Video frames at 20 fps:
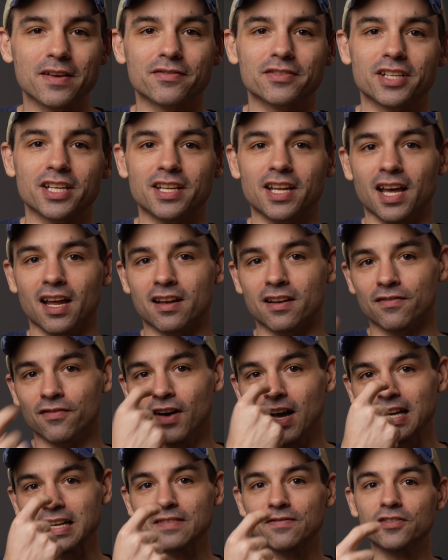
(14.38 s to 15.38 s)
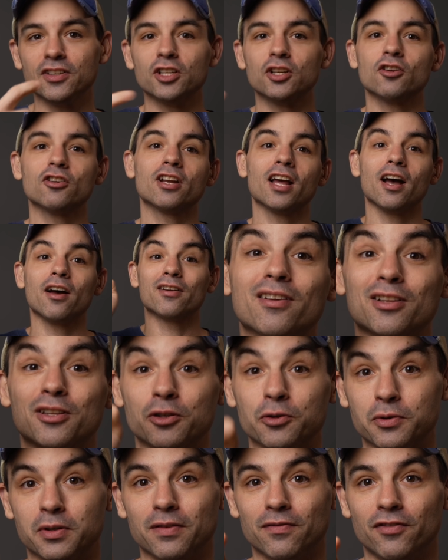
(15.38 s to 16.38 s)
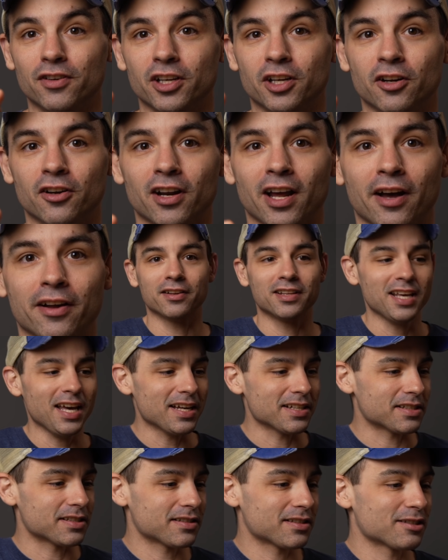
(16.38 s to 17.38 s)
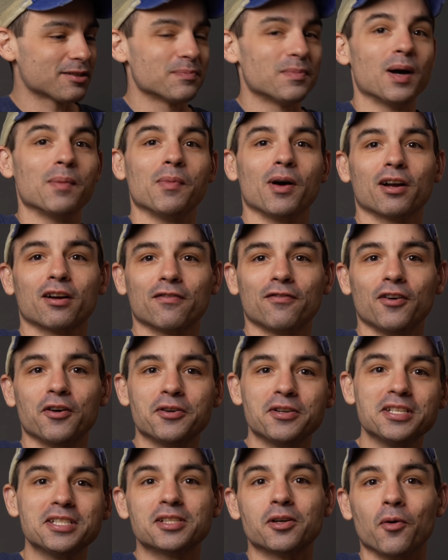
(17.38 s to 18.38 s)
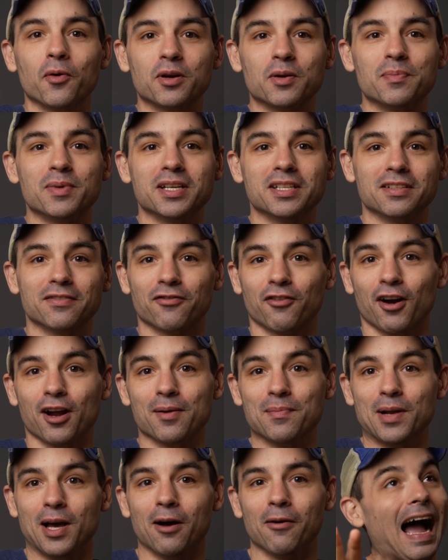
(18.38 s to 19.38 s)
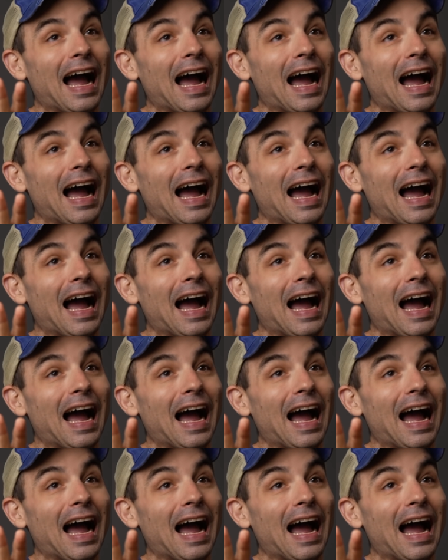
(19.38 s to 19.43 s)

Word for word: Everyday Dad, and if I can figure it out, you can figure it out. Yes, my microphone is going to be in the frame now.